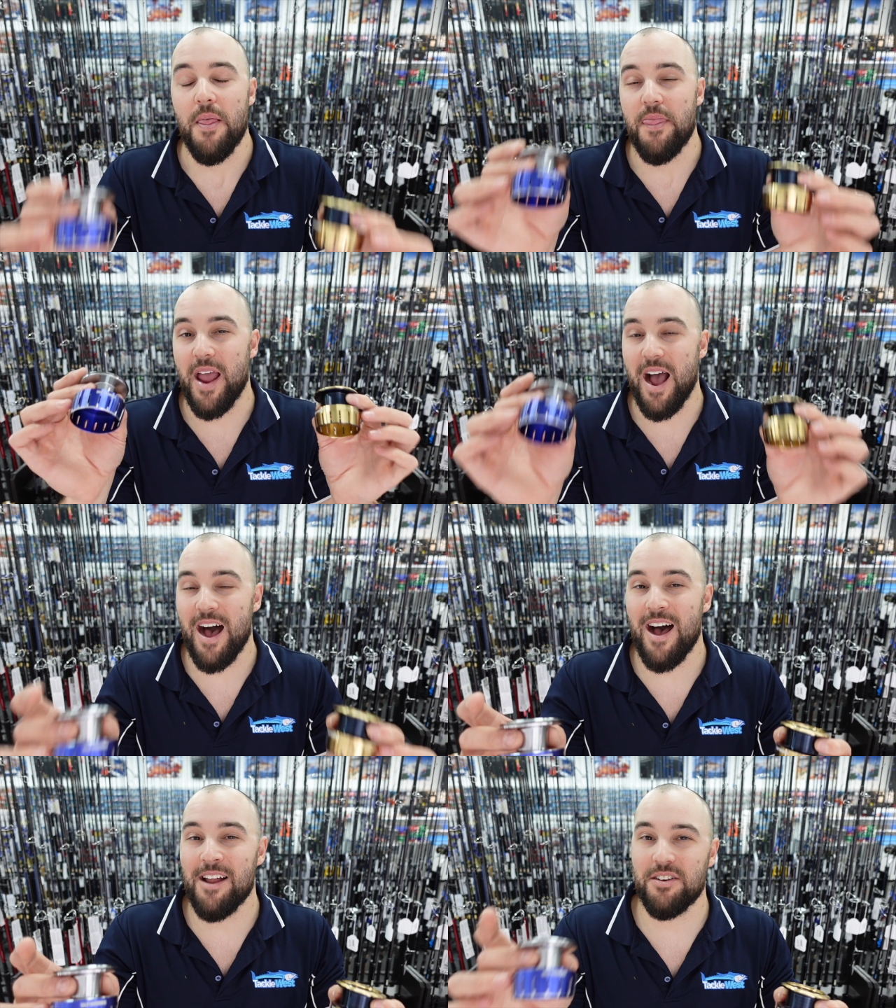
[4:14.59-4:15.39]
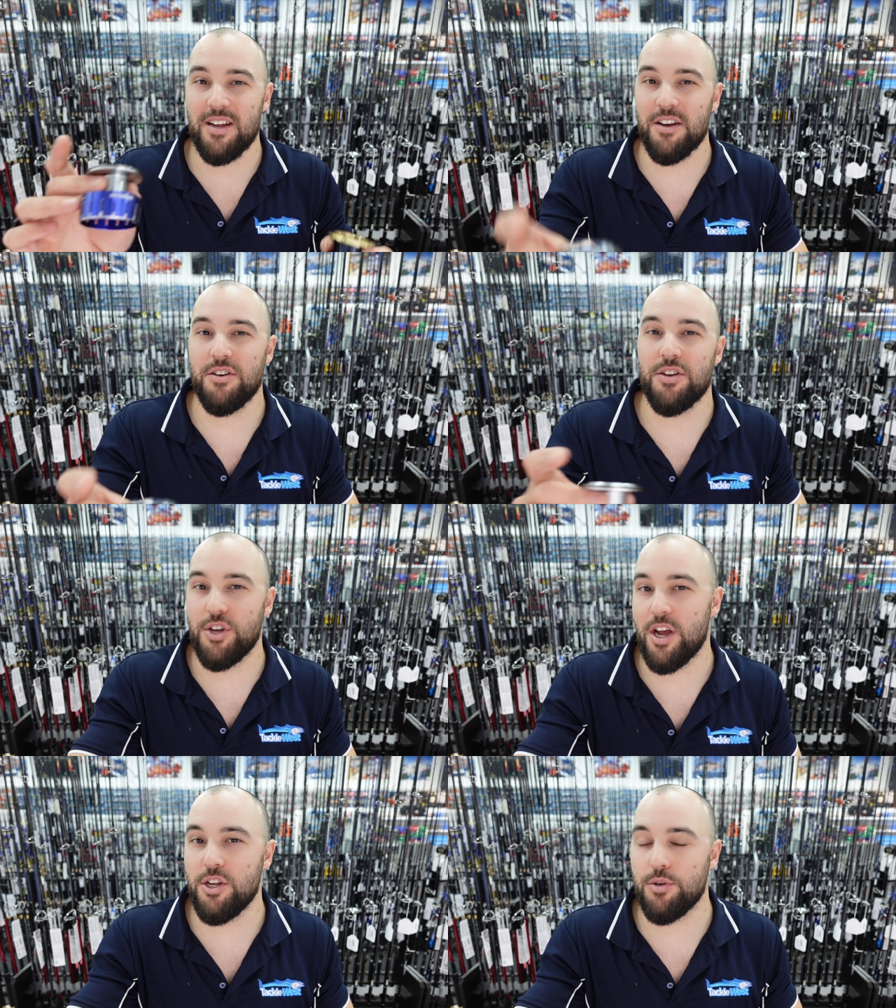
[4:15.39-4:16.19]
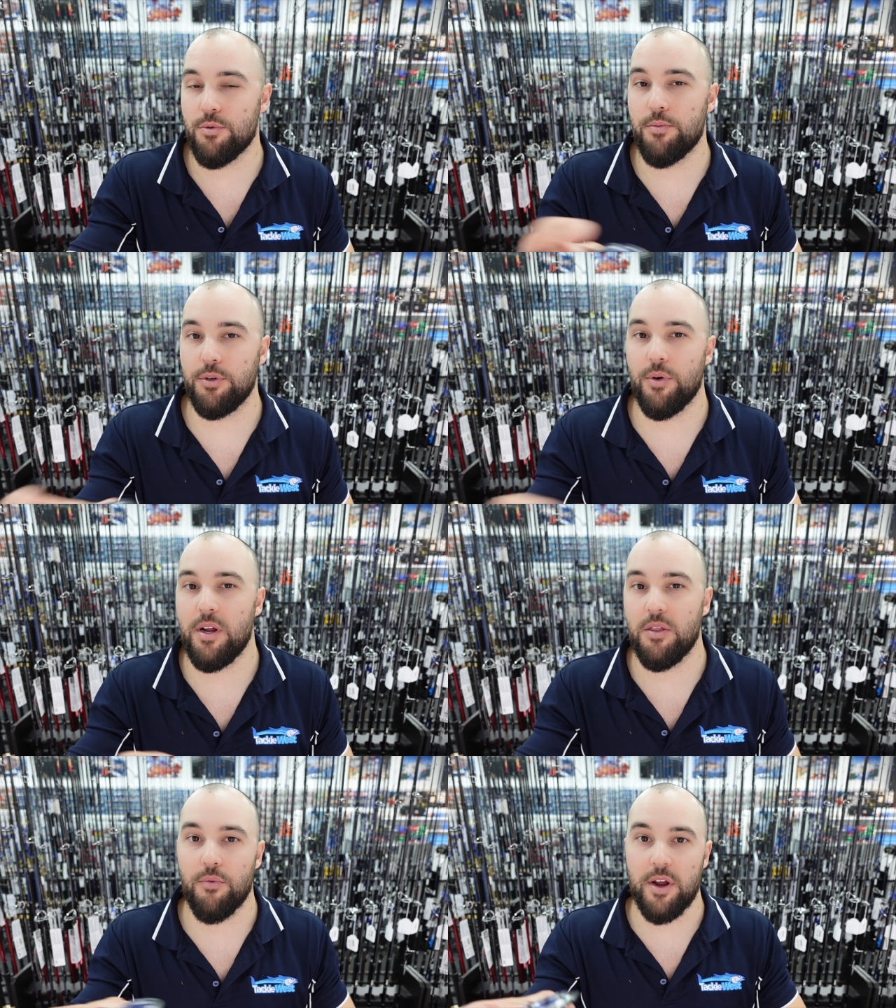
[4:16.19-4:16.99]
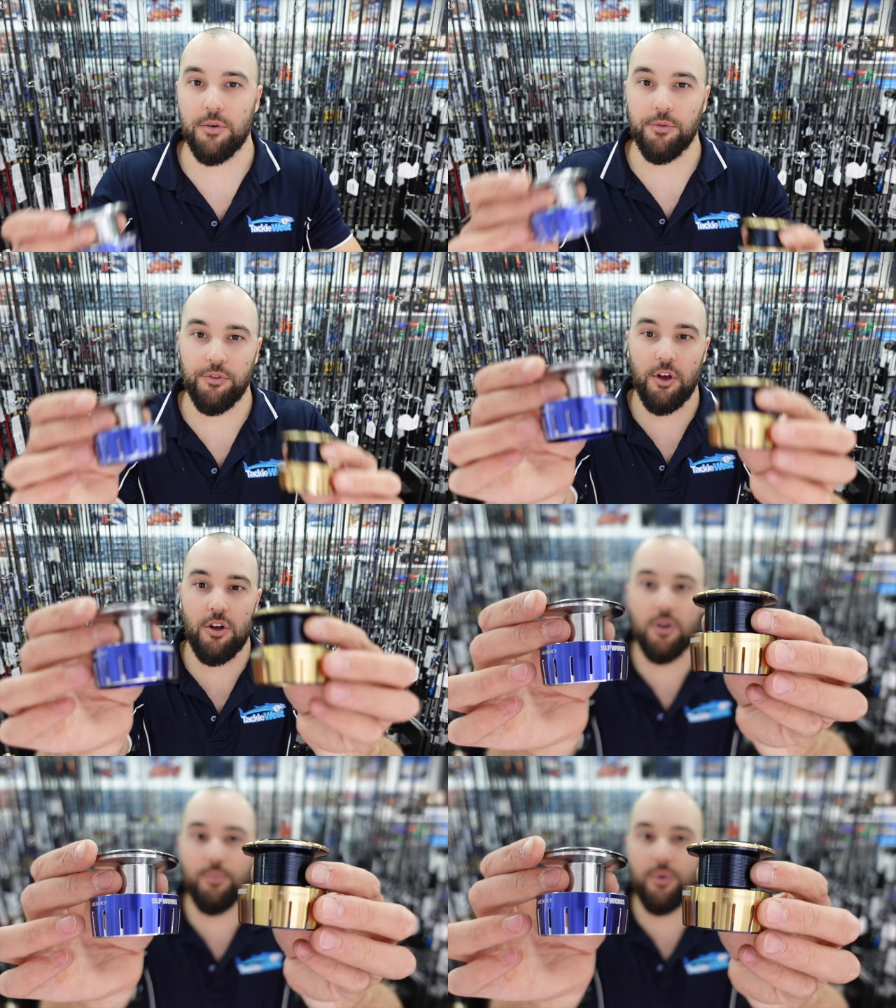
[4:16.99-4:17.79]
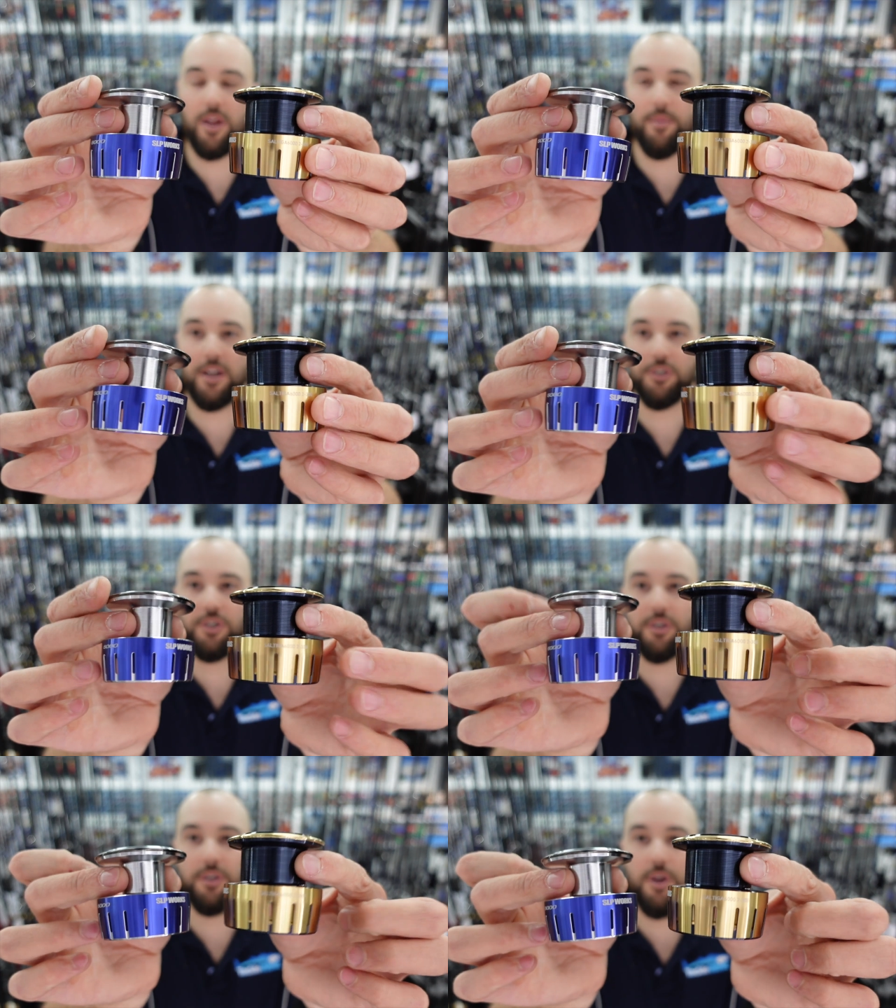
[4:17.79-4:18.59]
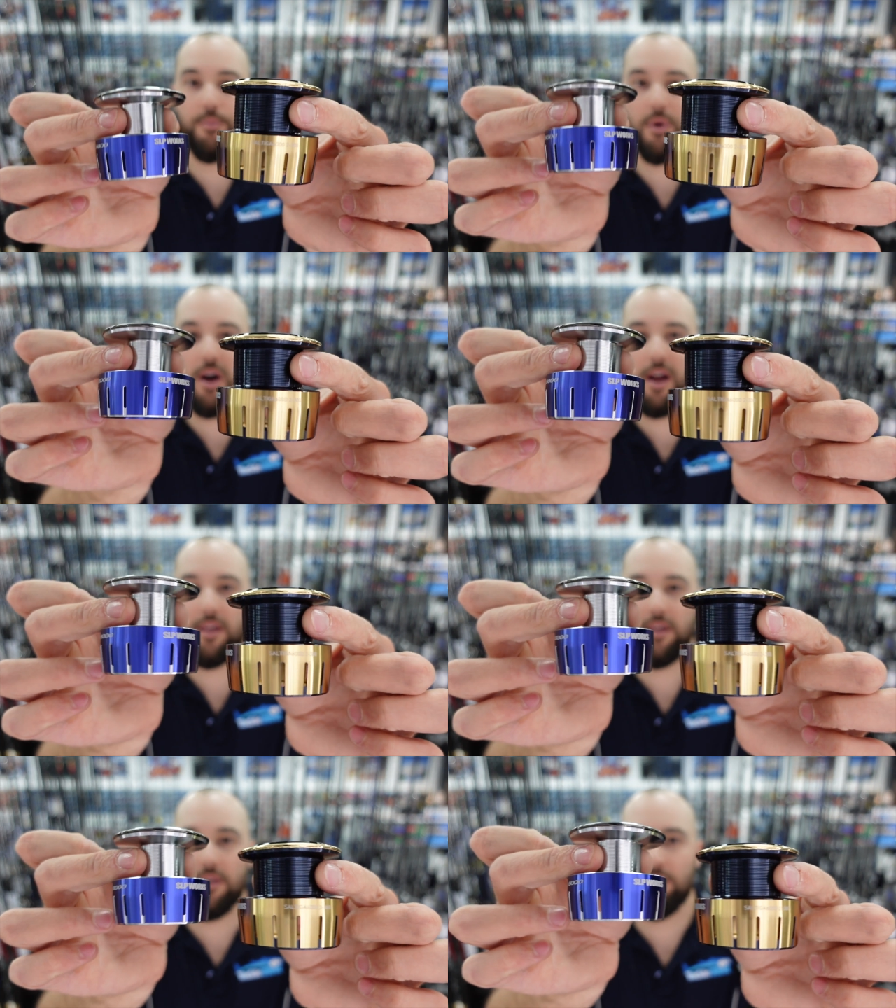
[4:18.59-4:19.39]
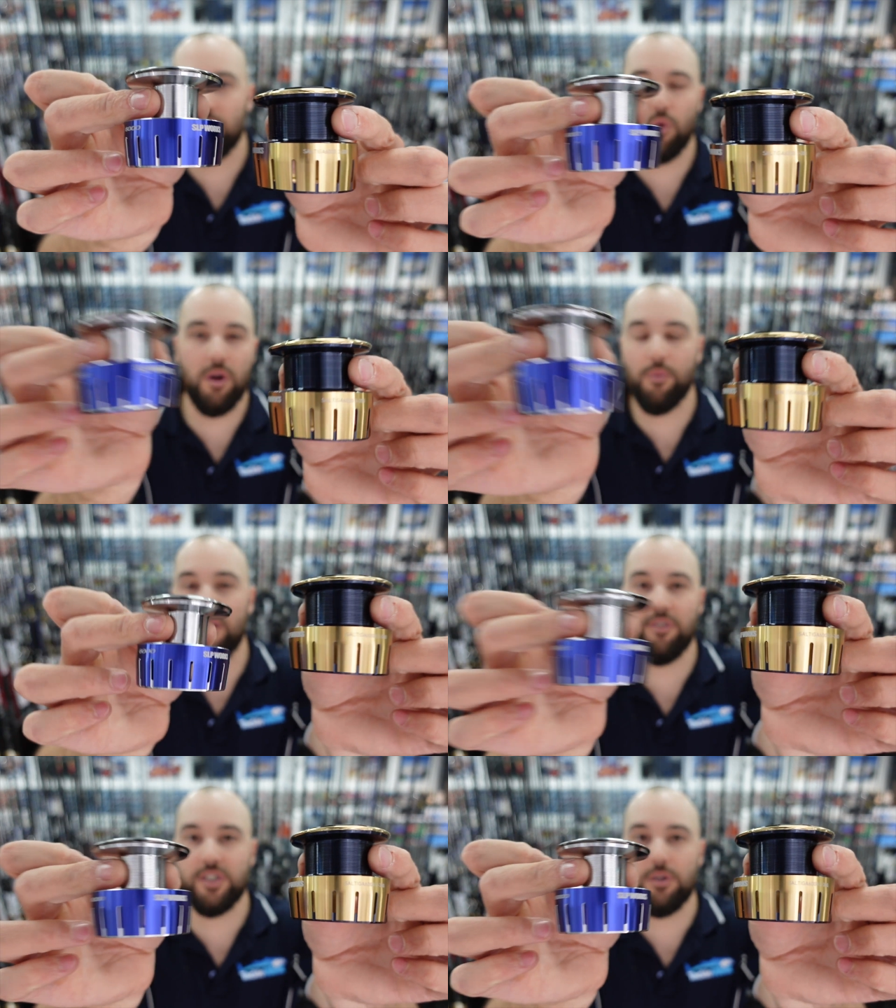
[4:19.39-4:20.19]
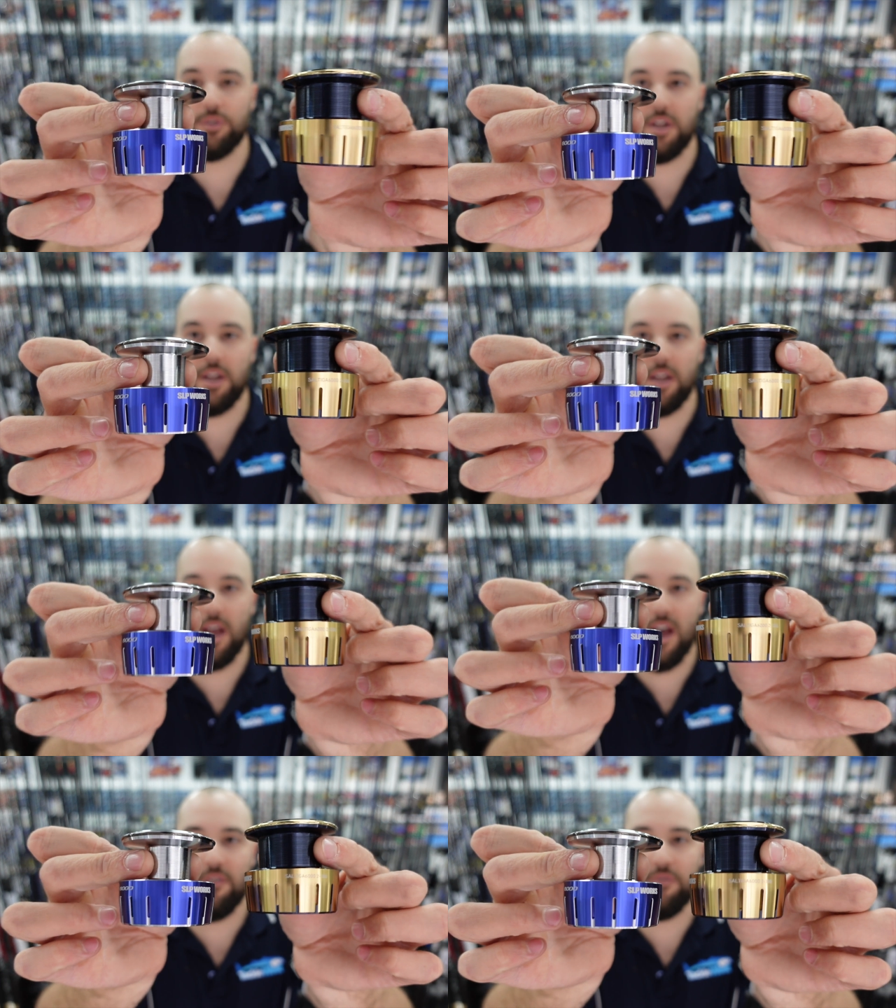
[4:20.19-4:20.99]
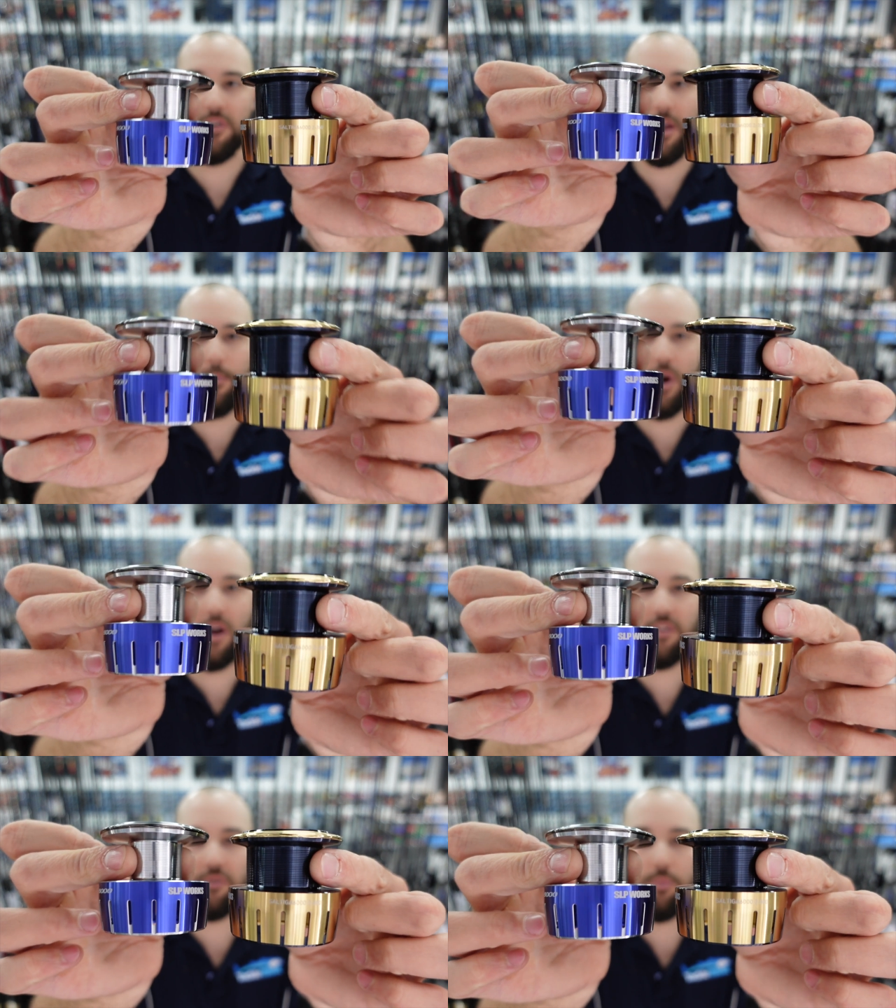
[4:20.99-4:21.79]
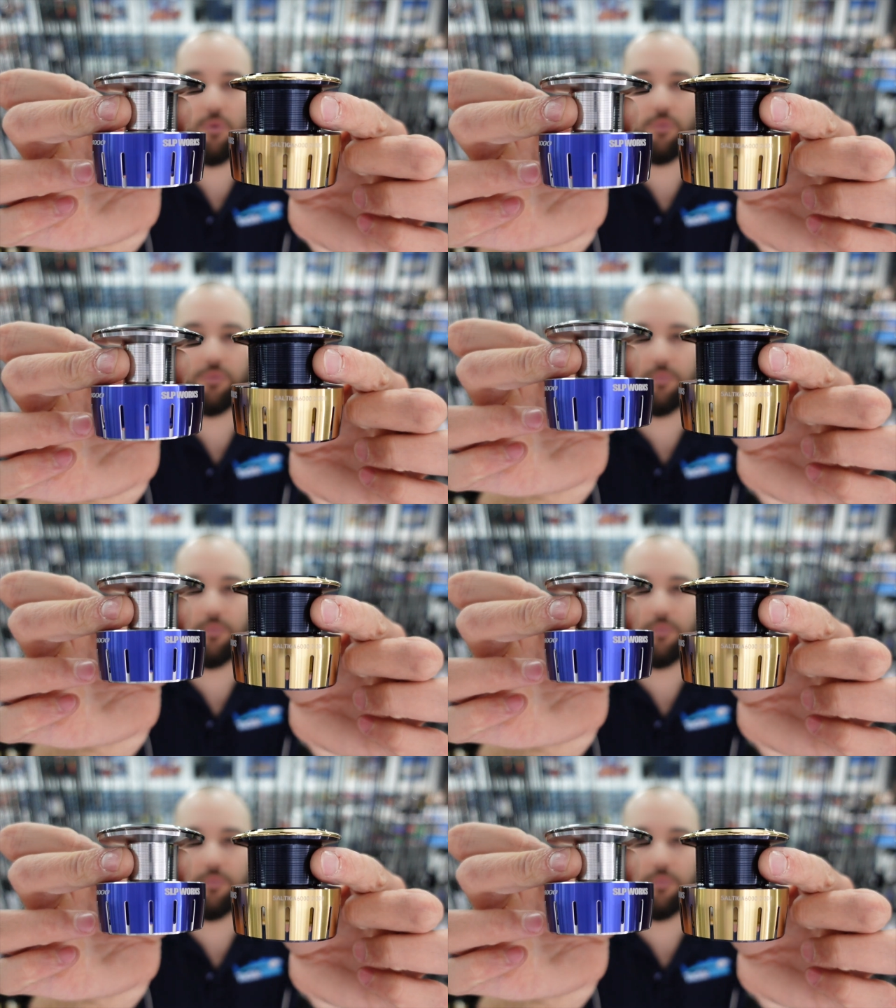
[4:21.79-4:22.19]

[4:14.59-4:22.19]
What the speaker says: They aren't interchangeable between the reels. So you pretty much, you buy whatever Saltiga you have, you buy the spool